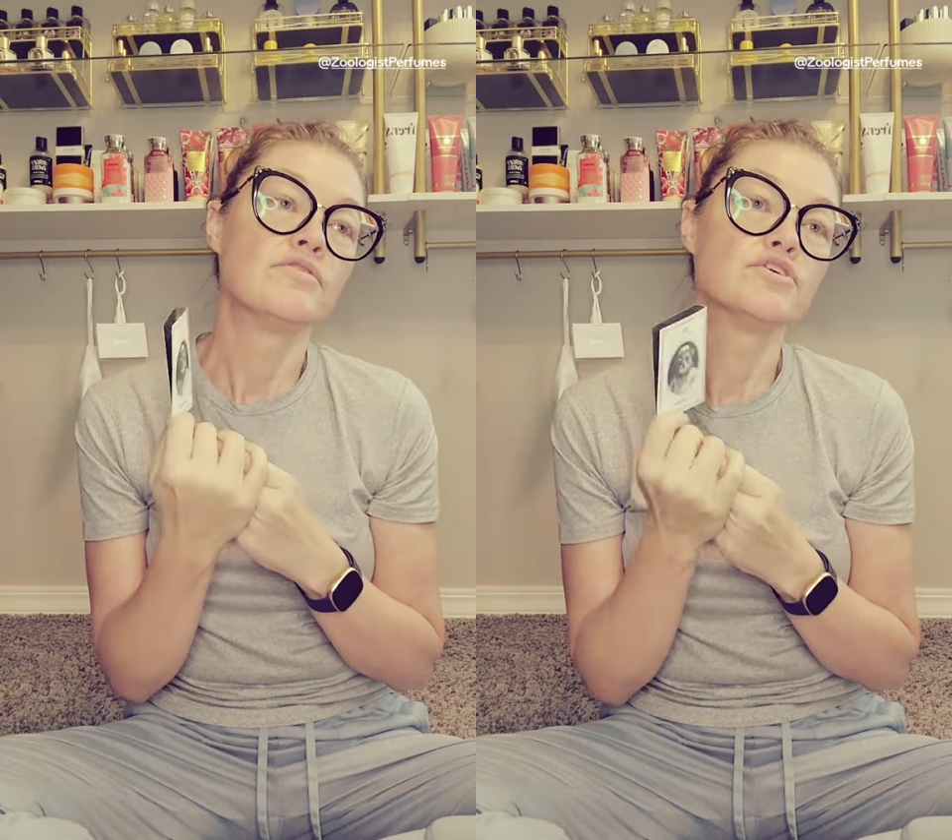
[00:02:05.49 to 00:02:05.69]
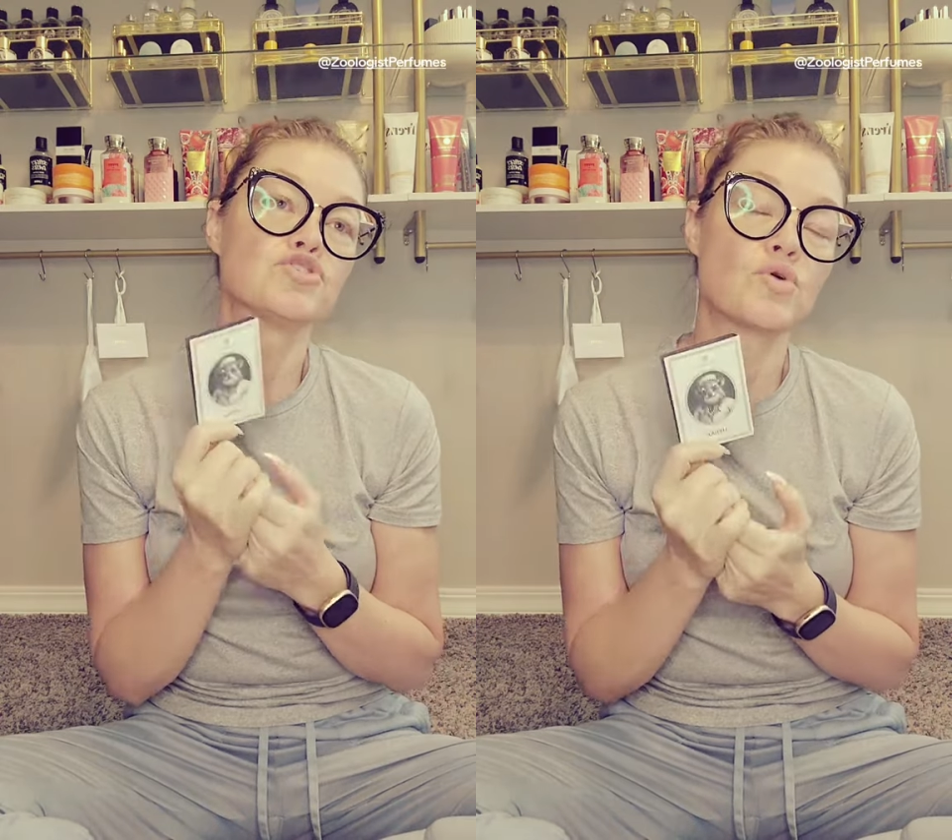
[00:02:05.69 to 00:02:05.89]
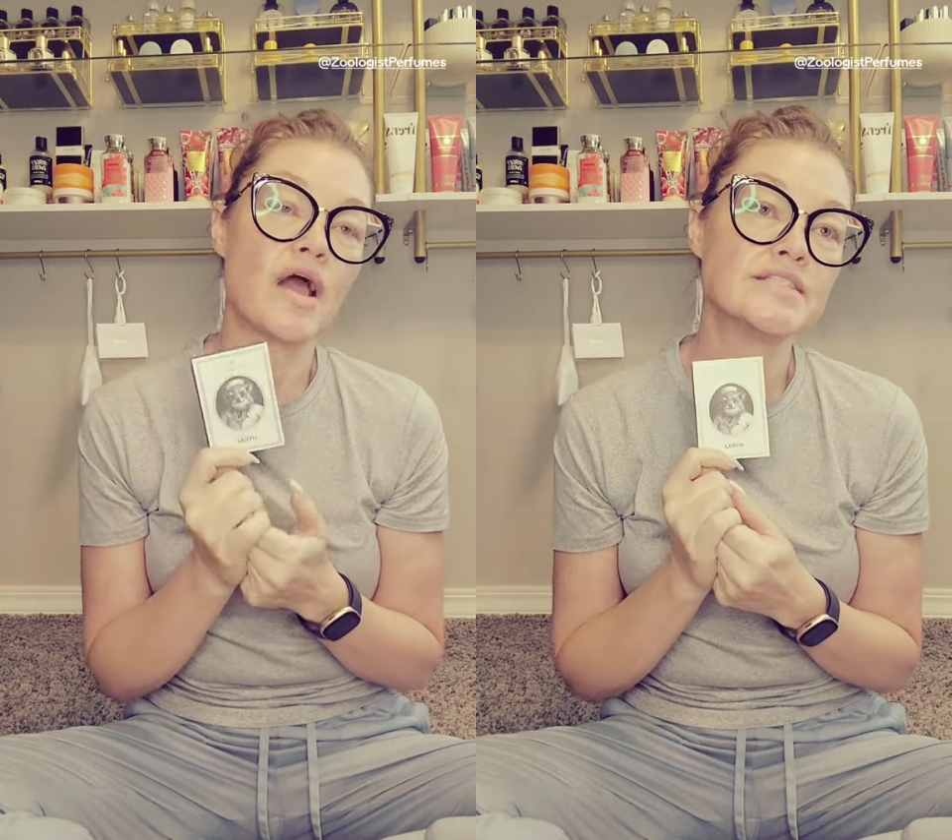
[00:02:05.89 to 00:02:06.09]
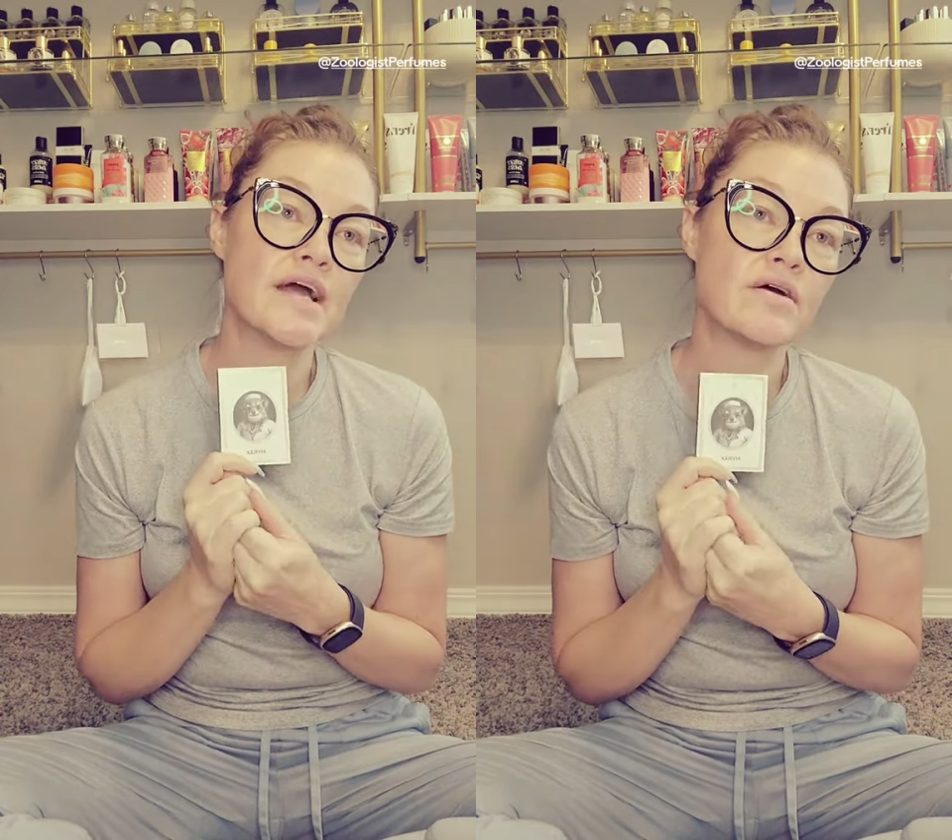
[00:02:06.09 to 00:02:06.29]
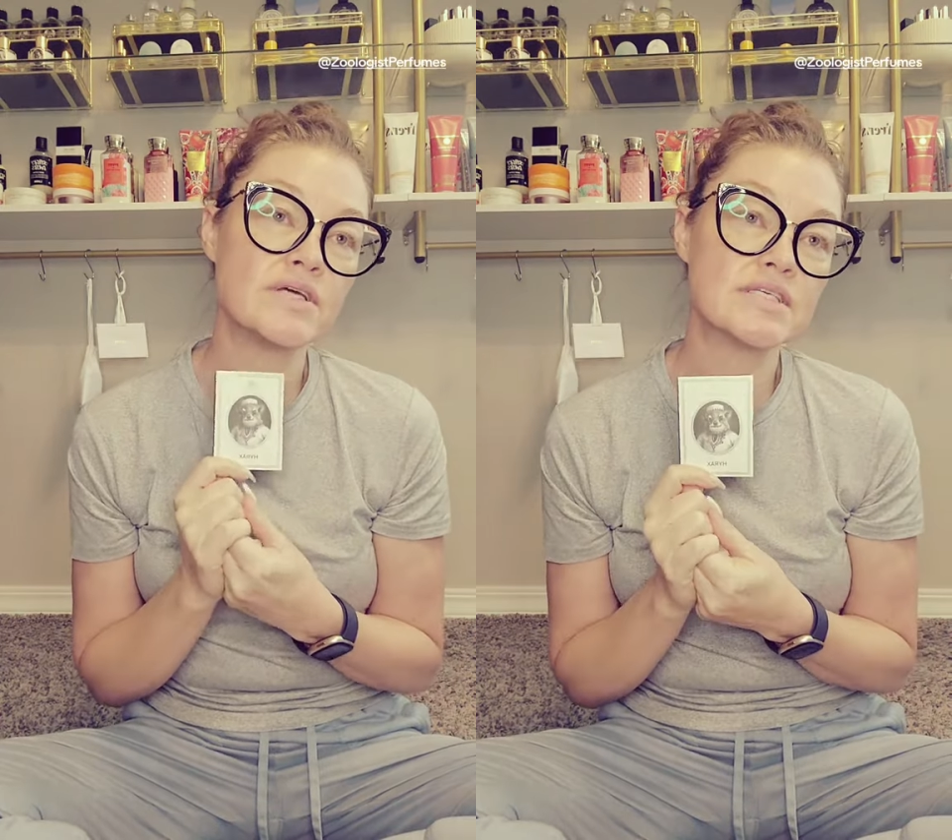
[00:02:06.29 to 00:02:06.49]
The dry
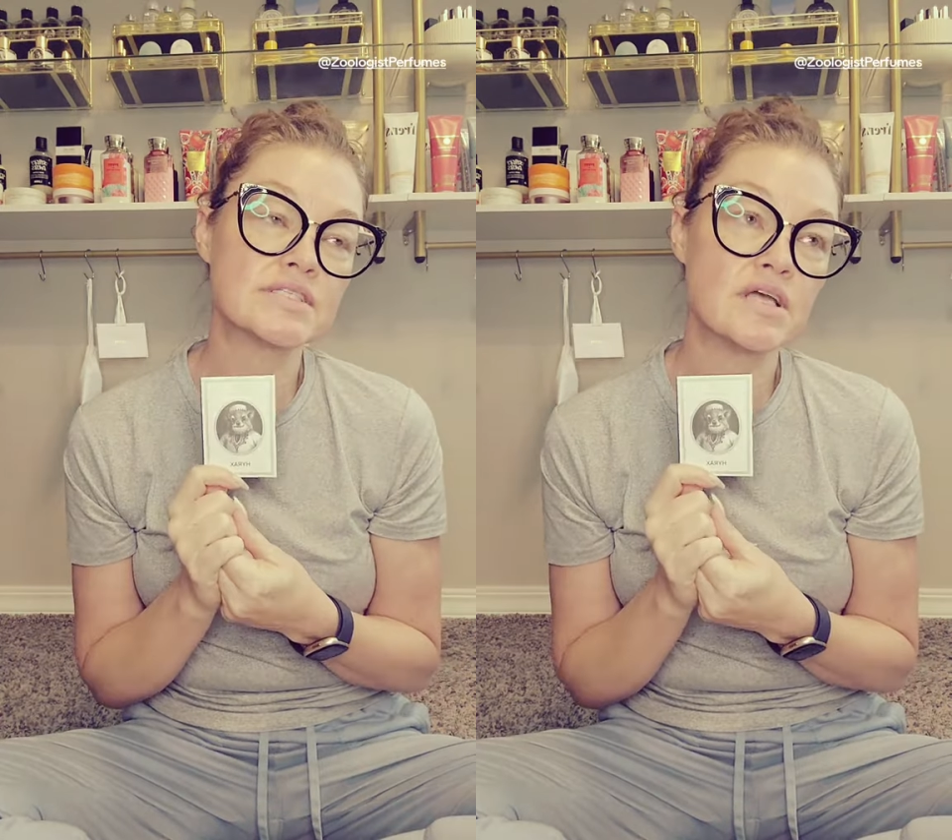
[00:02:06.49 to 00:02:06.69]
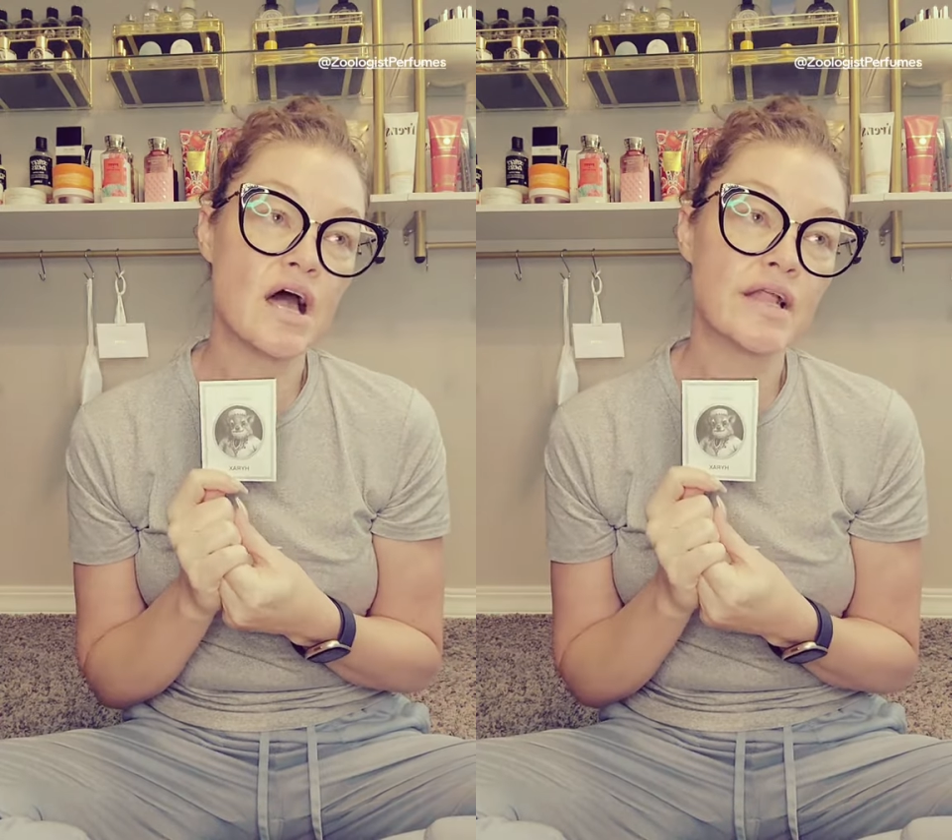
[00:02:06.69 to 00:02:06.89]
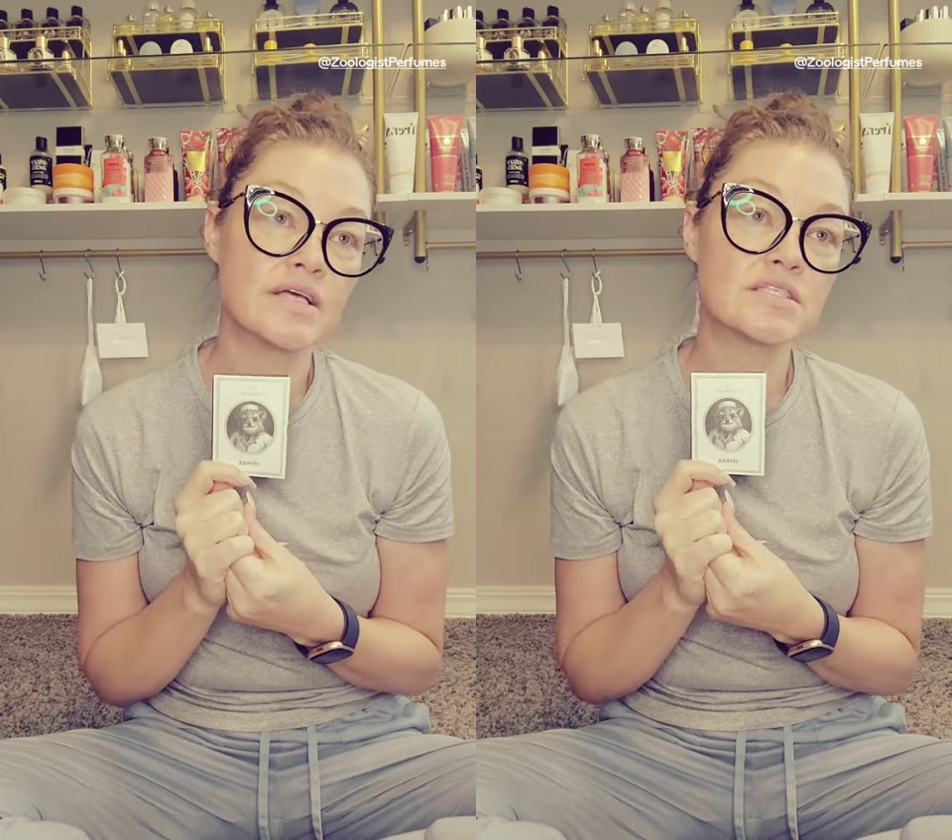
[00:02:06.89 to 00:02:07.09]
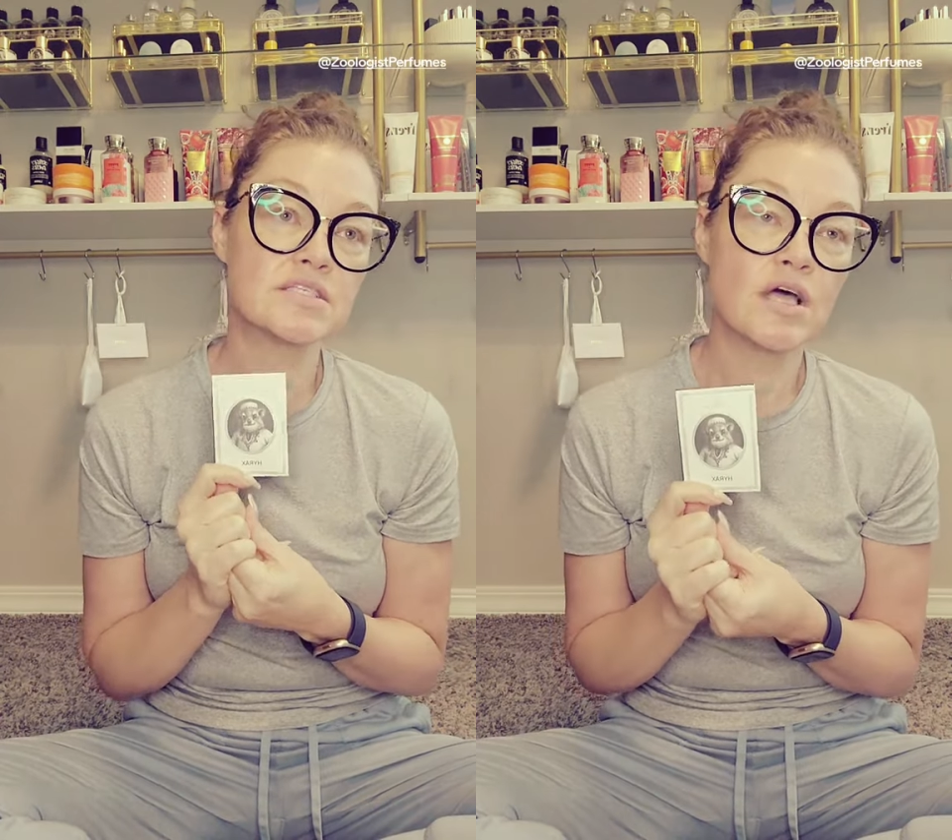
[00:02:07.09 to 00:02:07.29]
down is not as